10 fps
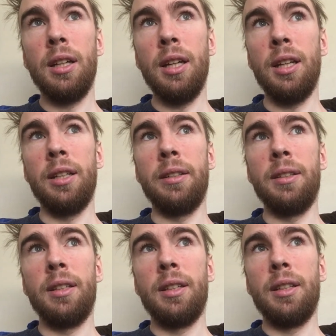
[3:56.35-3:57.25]
and
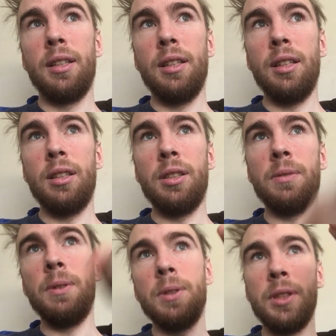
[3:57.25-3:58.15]
it
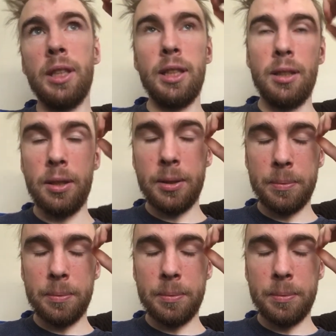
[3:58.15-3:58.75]
just feels like